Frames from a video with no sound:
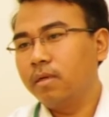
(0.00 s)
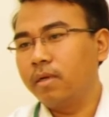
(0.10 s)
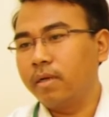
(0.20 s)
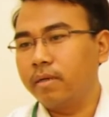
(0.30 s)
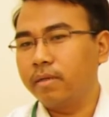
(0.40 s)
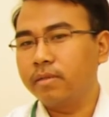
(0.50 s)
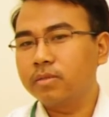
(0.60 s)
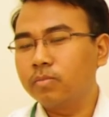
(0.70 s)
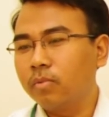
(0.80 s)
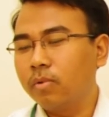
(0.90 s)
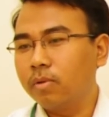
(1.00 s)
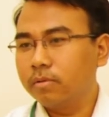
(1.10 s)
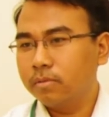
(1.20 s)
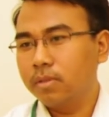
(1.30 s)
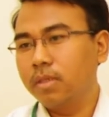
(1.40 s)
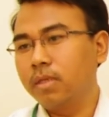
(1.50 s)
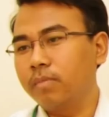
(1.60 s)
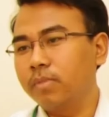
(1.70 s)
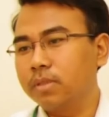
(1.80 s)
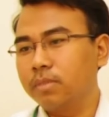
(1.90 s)
and that is more
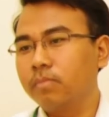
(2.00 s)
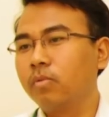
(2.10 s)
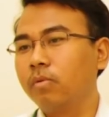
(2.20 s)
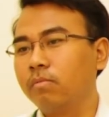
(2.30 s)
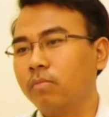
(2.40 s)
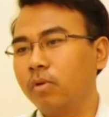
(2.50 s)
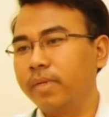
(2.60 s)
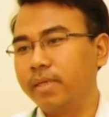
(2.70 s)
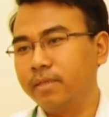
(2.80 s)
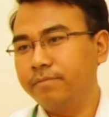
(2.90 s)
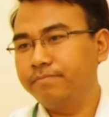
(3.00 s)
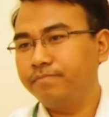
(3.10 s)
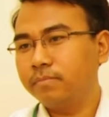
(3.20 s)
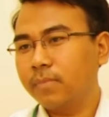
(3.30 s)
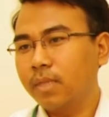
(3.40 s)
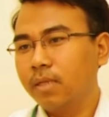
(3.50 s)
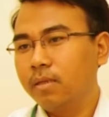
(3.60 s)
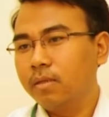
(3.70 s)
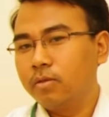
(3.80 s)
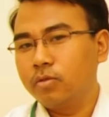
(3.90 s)
cumbersome, more morbid.
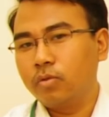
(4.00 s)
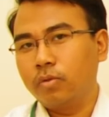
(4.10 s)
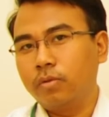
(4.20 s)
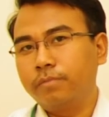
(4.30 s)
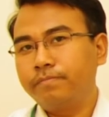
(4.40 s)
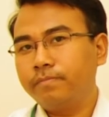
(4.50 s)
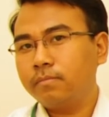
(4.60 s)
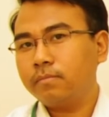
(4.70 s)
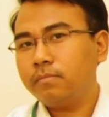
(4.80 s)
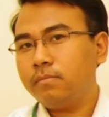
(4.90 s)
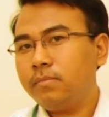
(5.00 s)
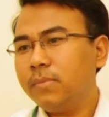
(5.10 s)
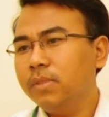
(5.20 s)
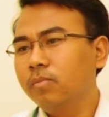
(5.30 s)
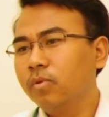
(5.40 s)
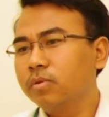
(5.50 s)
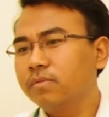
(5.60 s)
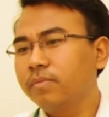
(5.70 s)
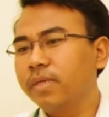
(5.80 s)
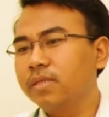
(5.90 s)
So most of
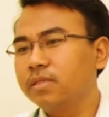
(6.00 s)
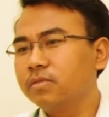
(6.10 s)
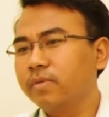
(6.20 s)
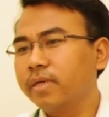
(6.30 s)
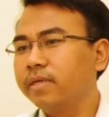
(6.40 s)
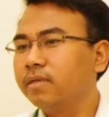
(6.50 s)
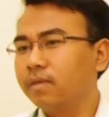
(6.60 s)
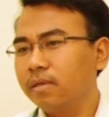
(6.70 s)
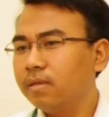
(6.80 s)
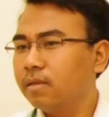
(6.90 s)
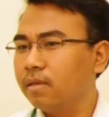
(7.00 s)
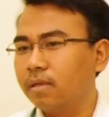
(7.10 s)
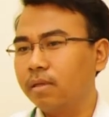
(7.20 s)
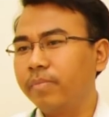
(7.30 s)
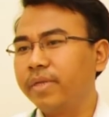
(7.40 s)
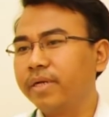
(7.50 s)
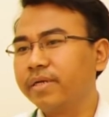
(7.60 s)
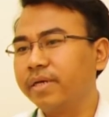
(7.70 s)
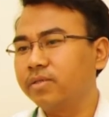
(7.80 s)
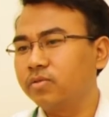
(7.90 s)
the patients were in the
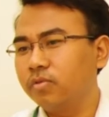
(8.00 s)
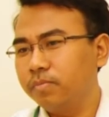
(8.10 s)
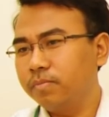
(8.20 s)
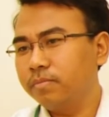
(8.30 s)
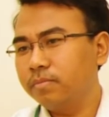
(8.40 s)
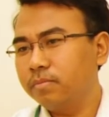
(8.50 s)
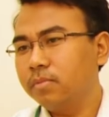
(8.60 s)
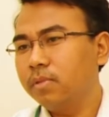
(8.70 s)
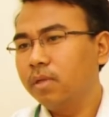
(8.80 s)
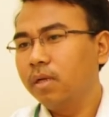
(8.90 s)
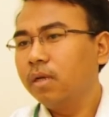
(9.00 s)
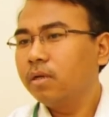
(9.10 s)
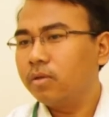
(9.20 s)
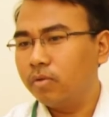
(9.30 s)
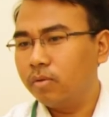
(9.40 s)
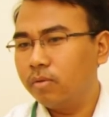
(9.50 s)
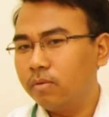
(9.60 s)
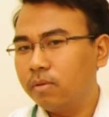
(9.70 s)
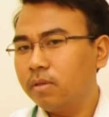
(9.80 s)
pediatric age group, though